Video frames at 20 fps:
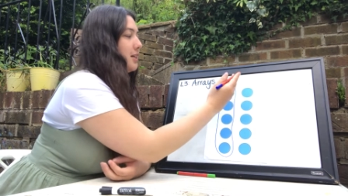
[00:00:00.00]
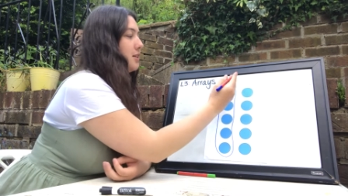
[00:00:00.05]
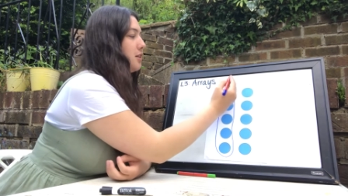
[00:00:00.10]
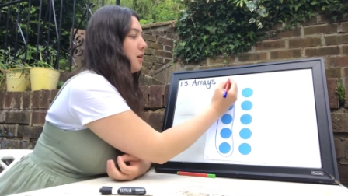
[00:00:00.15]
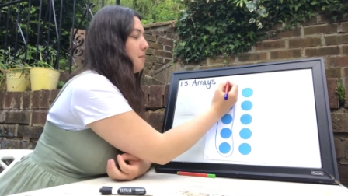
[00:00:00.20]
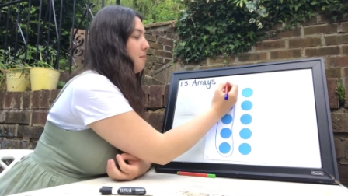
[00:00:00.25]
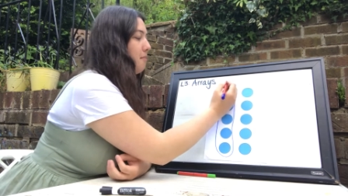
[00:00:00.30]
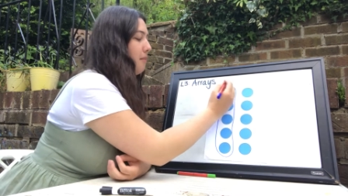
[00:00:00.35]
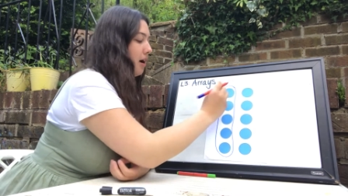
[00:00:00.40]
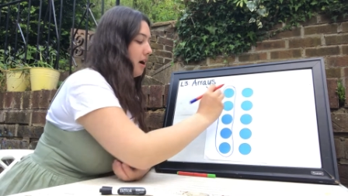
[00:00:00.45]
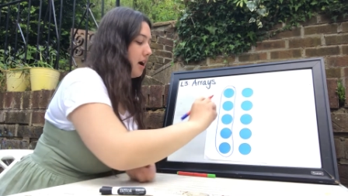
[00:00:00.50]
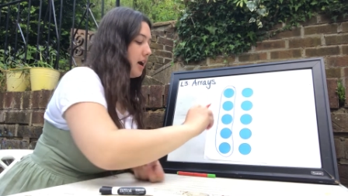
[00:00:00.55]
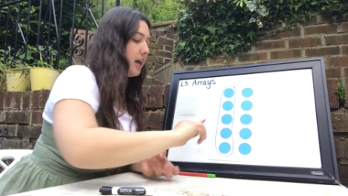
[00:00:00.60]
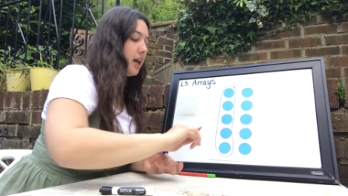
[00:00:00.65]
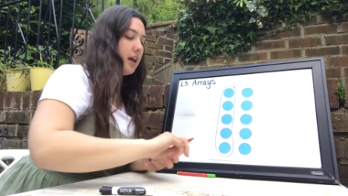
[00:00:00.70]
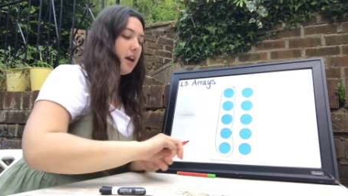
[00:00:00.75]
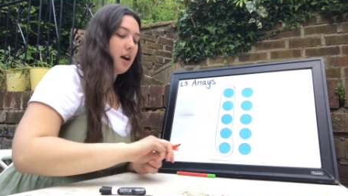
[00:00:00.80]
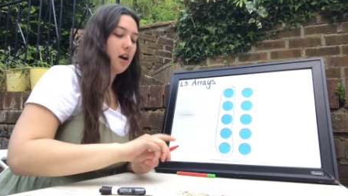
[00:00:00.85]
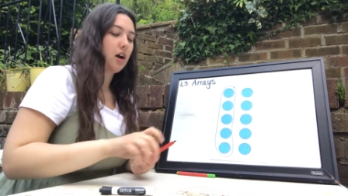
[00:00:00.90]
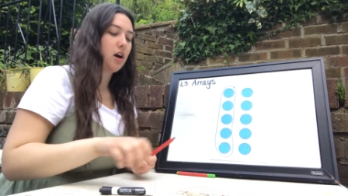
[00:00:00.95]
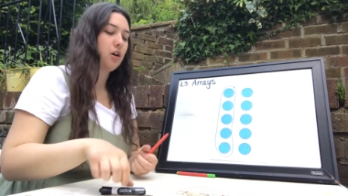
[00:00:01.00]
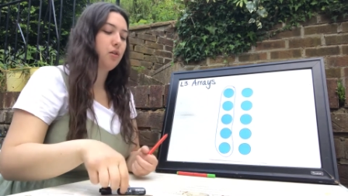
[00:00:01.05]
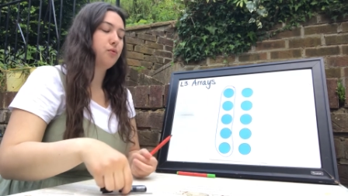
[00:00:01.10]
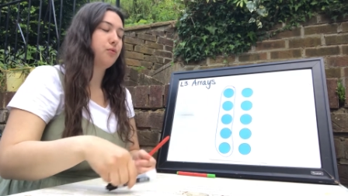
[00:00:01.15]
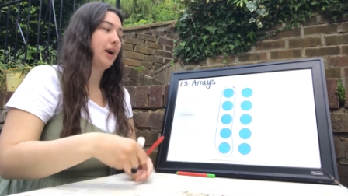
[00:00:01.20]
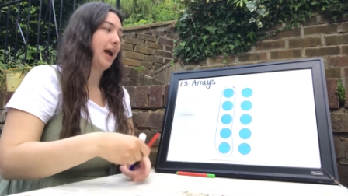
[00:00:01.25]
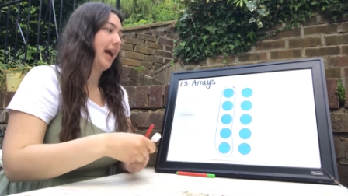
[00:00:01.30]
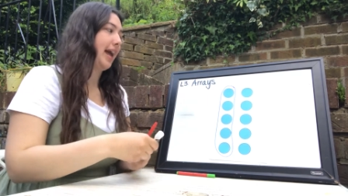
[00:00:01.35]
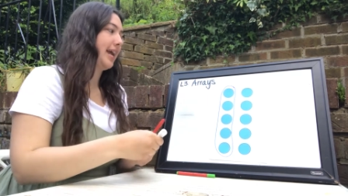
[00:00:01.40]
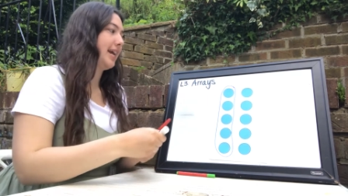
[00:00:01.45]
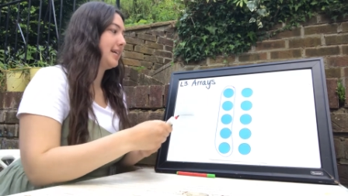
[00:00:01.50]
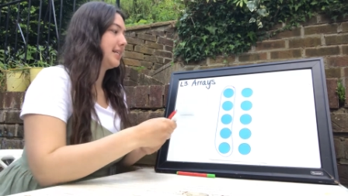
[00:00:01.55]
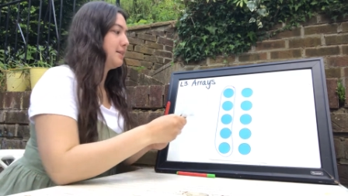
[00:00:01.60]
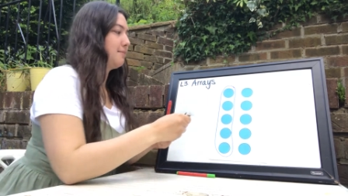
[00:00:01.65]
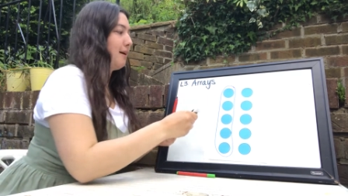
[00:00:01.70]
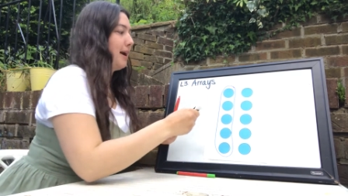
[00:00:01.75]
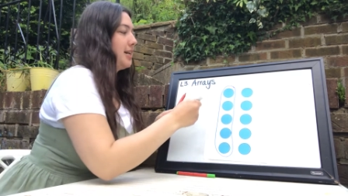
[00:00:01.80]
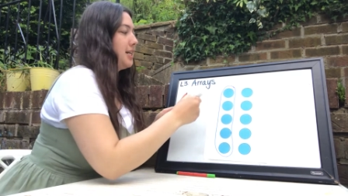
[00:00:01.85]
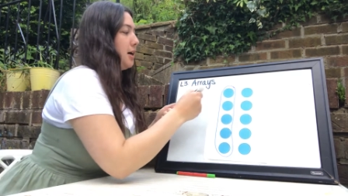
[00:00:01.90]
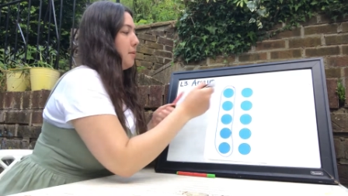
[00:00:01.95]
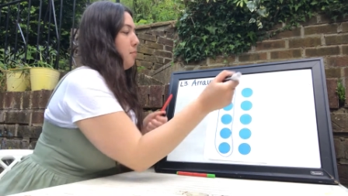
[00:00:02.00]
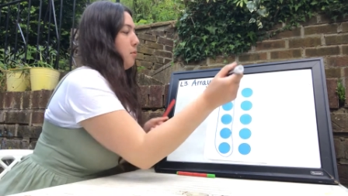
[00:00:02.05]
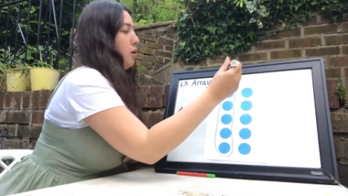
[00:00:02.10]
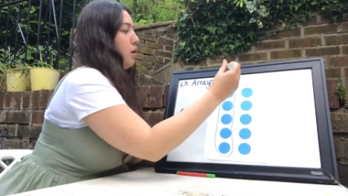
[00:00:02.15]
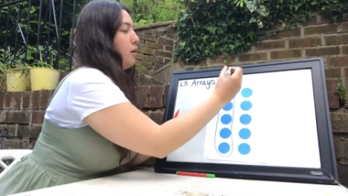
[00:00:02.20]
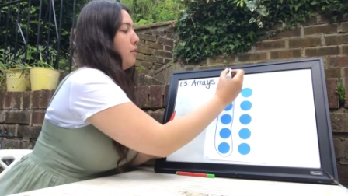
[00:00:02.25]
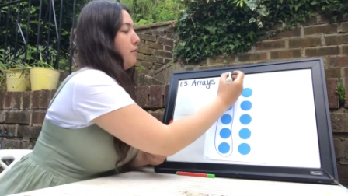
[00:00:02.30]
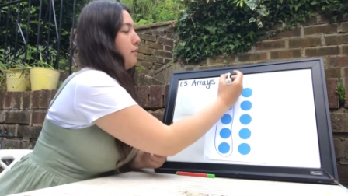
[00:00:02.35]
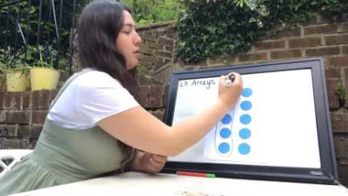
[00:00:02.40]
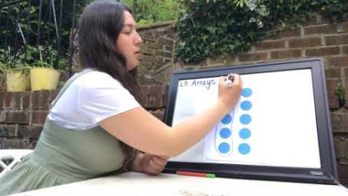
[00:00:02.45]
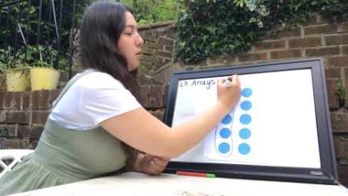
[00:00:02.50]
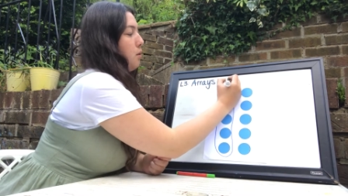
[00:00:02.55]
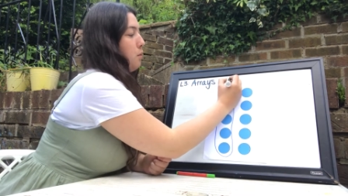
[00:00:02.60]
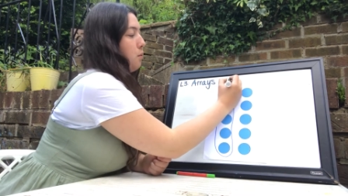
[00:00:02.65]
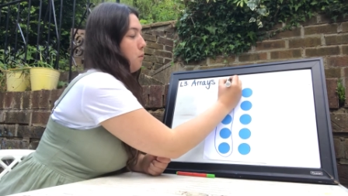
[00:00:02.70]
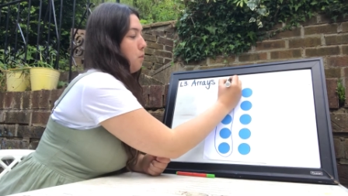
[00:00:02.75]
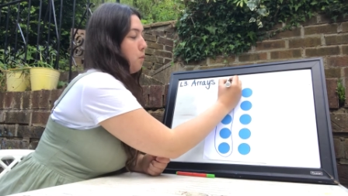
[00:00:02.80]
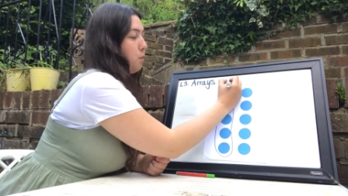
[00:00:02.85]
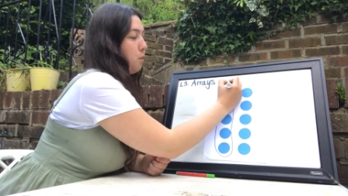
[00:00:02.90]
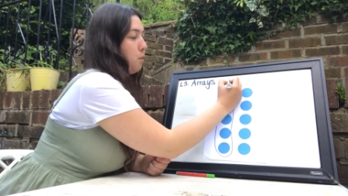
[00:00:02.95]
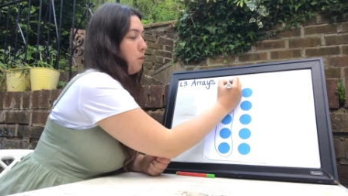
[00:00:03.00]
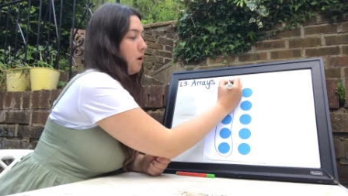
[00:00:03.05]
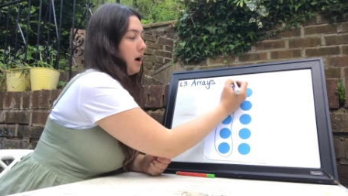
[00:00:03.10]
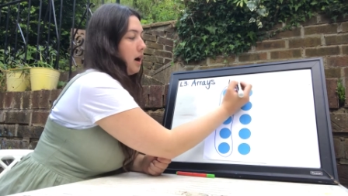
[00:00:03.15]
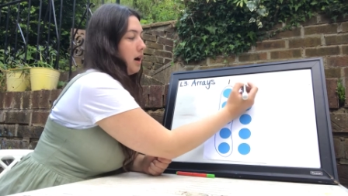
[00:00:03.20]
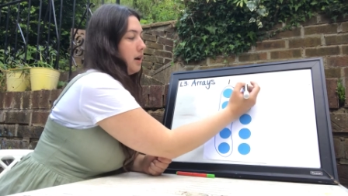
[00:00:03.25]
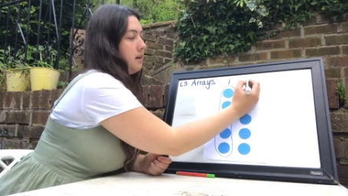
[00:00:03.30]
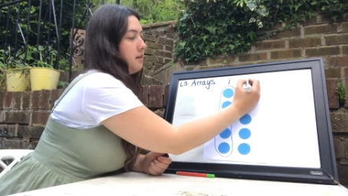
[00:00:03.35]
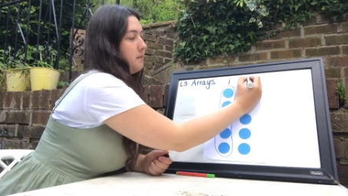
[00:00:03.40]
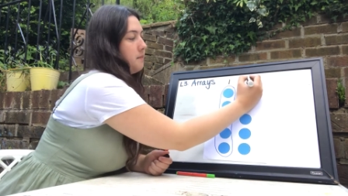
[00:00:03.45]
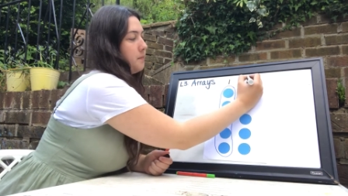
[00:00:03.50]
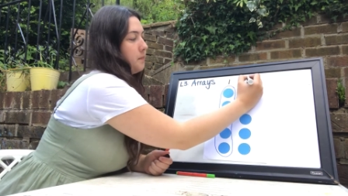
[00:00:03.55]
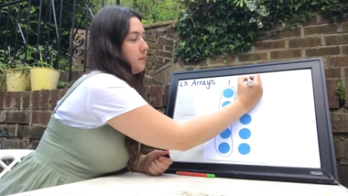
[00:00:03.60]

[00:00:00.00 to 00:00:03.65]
So my array is made up of one,